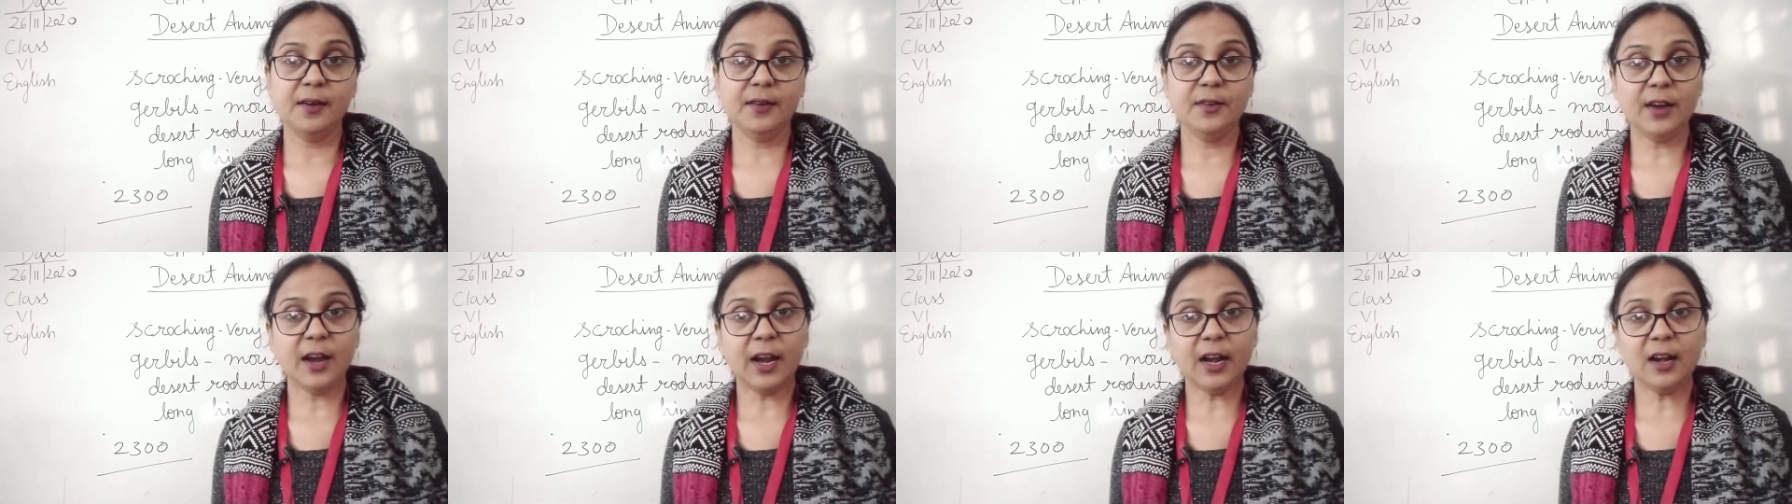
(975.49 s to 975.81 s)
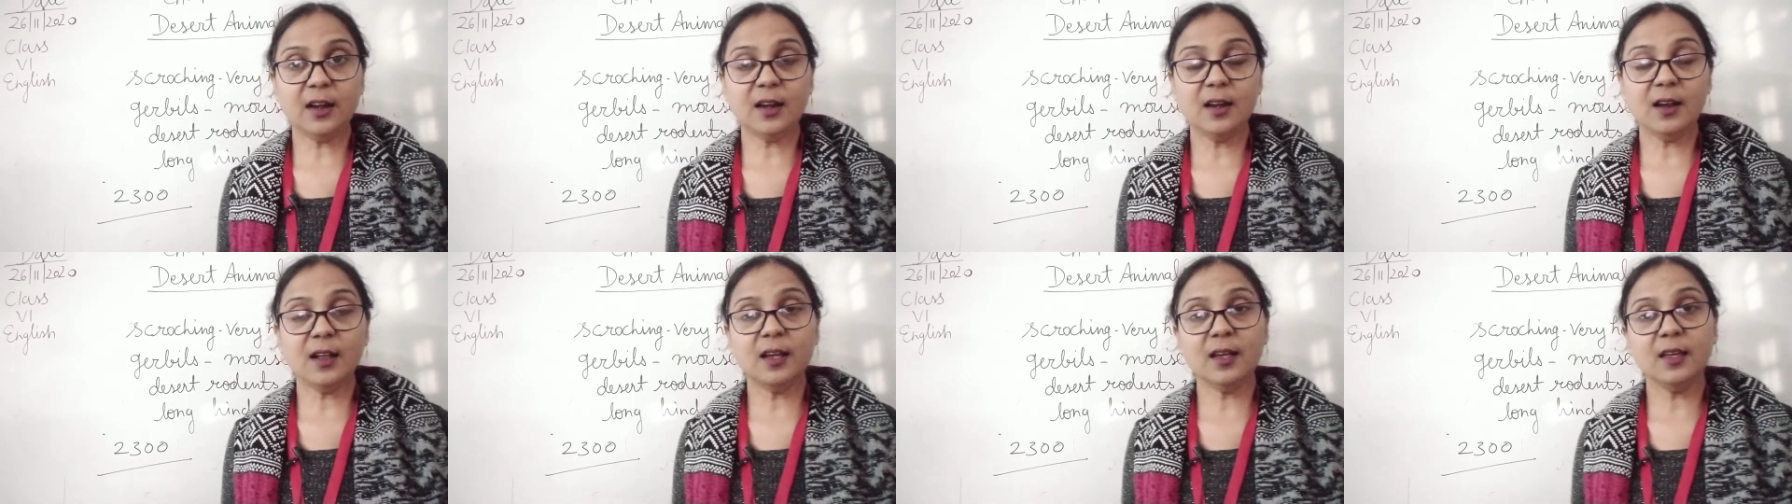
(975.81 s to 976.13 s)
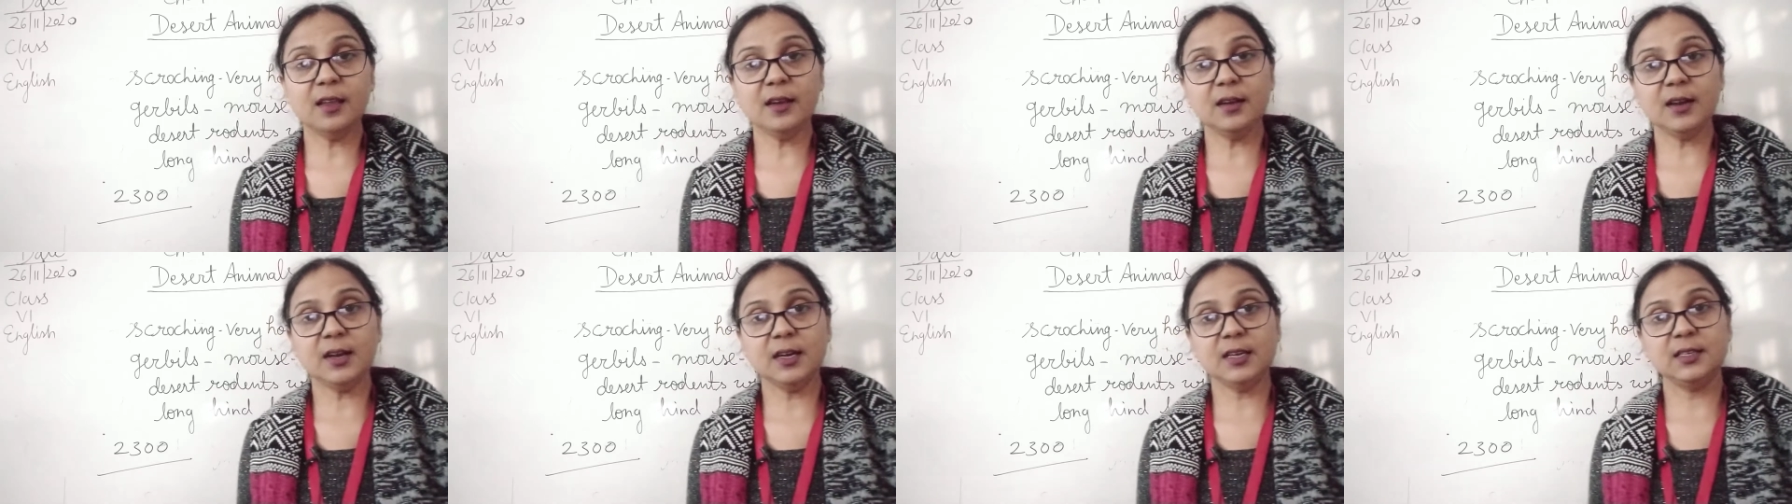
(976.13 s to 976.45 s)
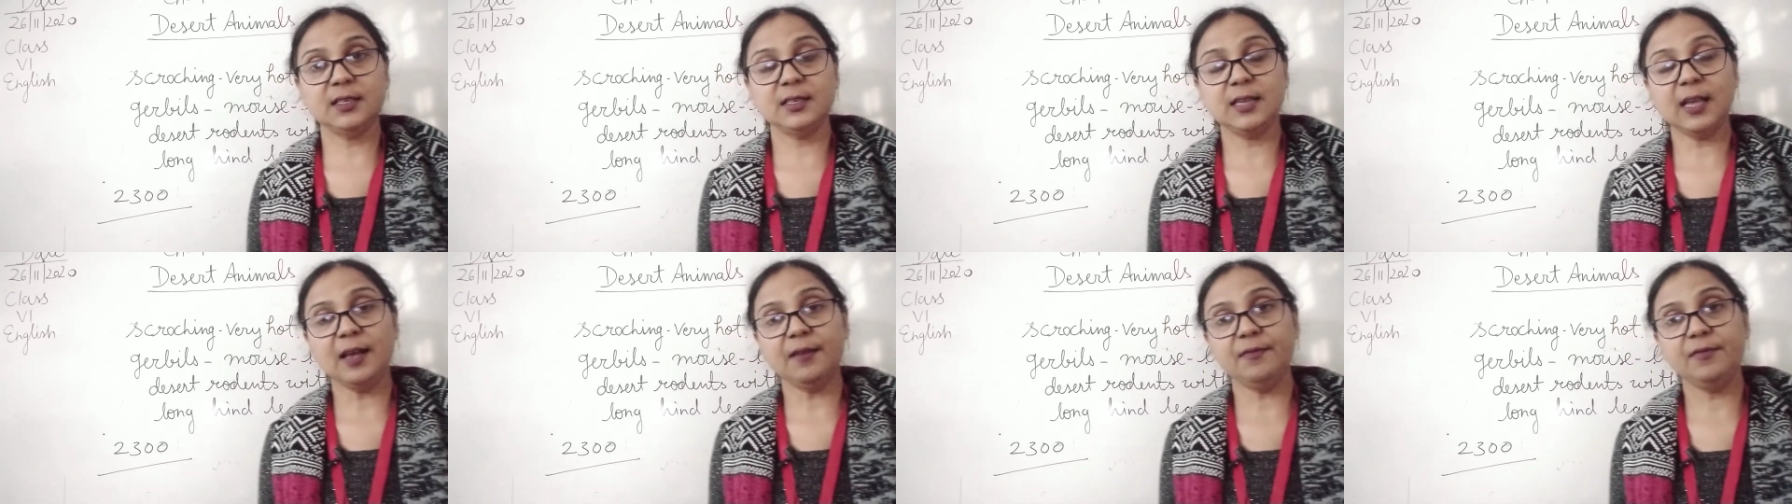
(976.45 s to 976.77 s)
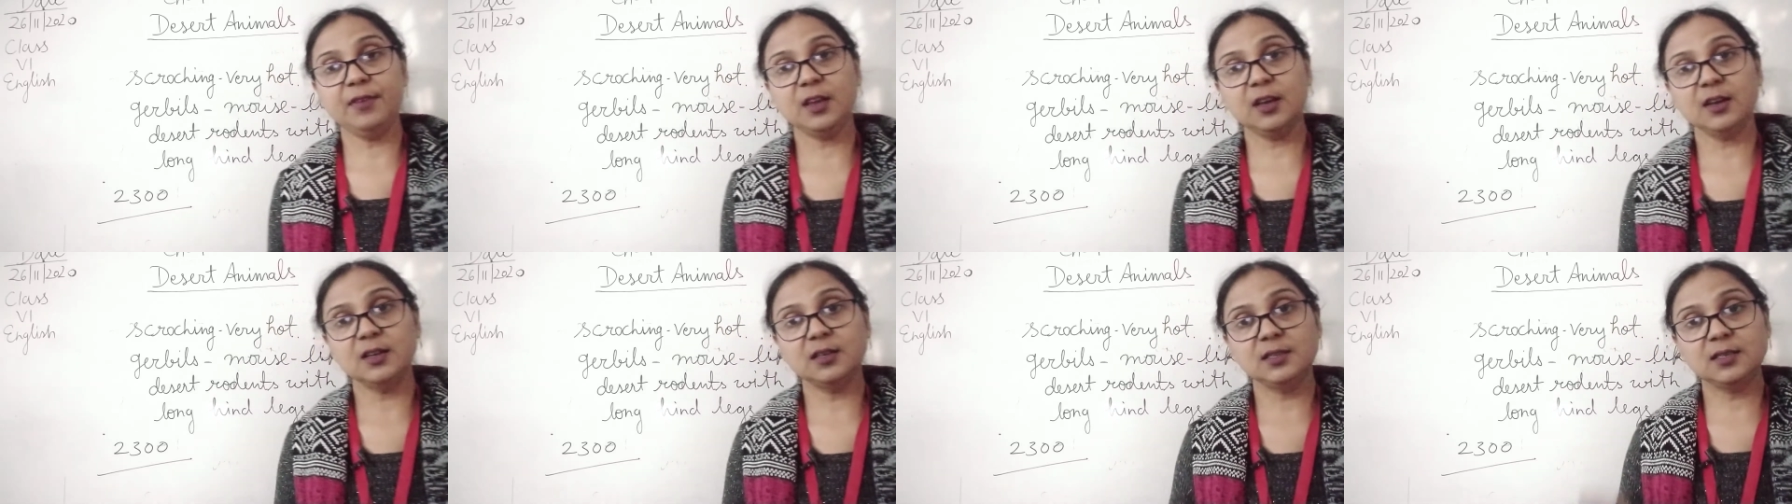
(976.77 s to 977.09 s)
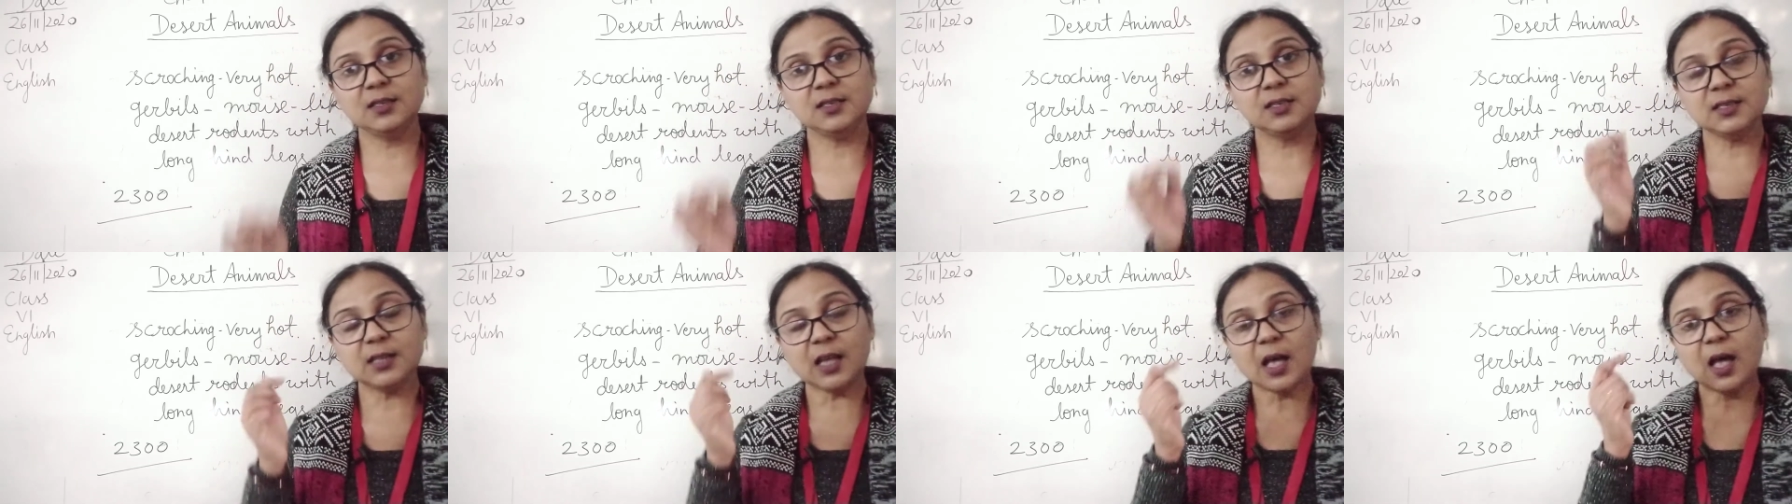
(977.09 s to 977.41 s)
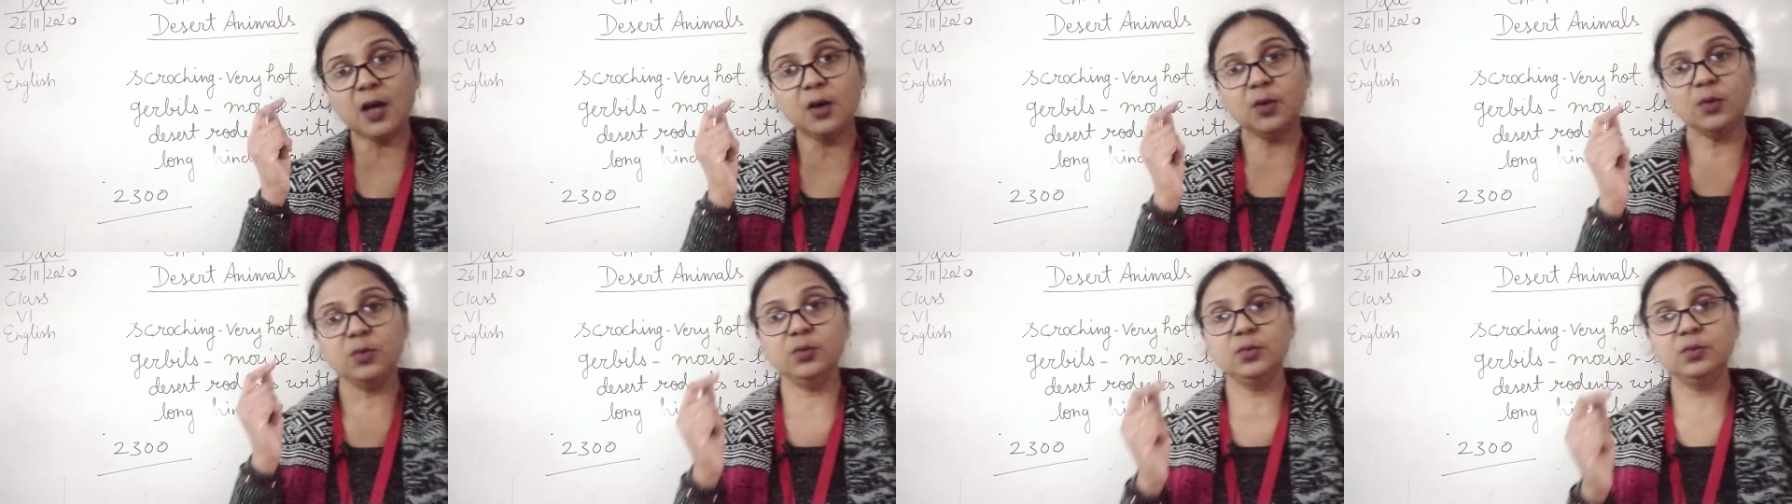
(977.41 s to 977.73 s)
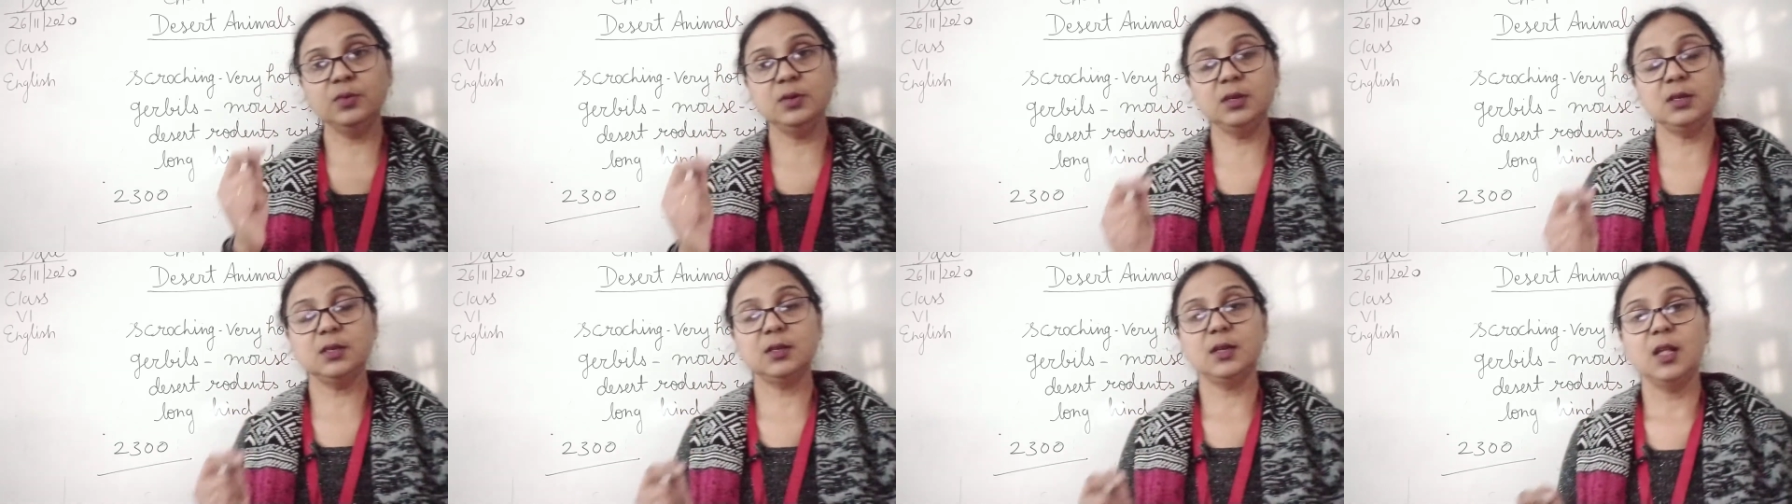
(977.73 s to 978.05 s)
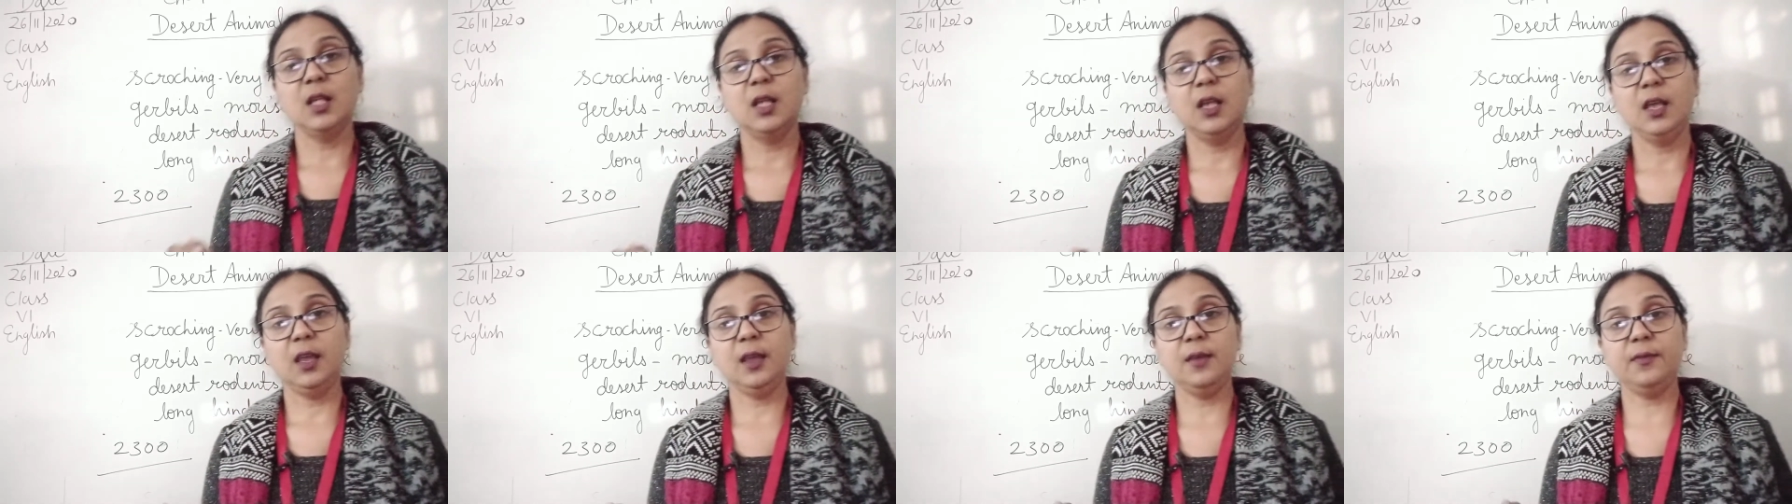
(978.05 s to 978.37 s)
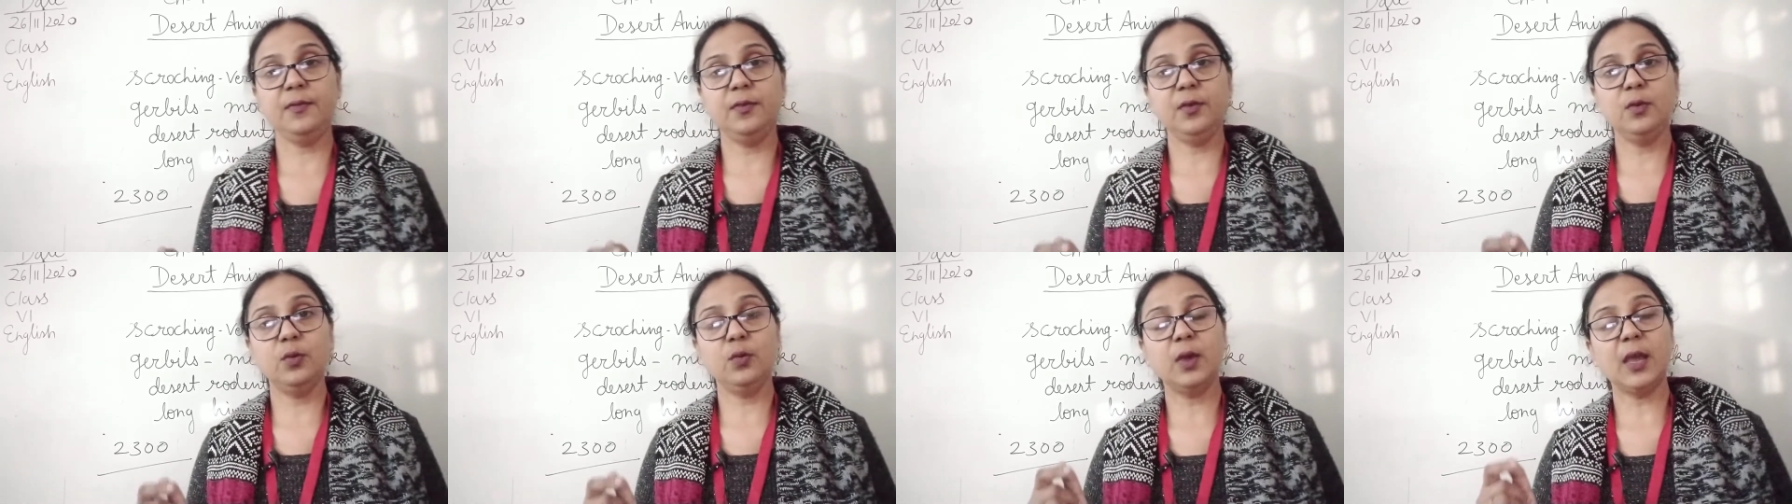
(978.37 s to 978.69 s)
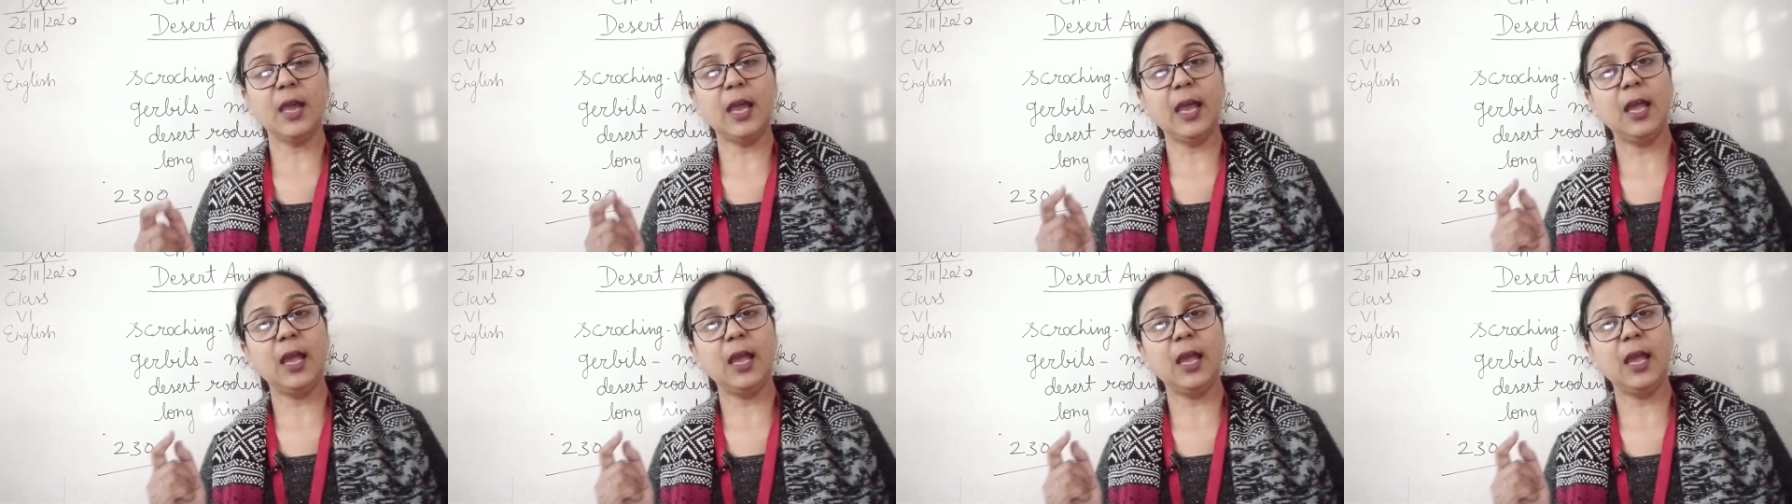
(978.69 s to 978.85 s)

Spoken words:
Rattler, it's having a sound. If you